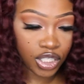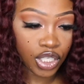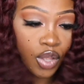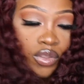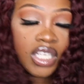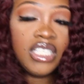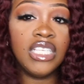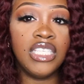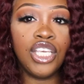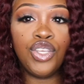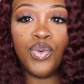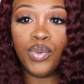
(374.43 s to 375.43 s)
so this
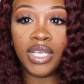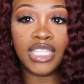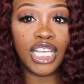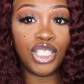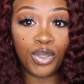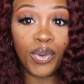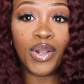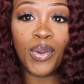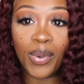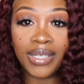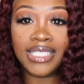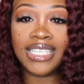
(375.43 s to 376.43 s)
is a unit that you are
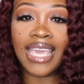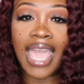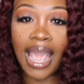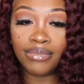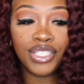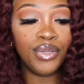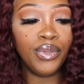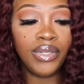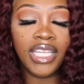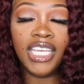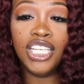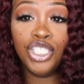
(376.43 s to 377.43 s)
going to
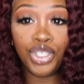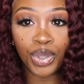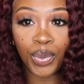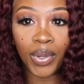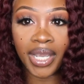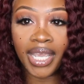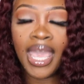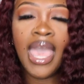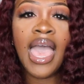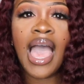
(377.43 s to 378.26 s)
absolutely enjoy.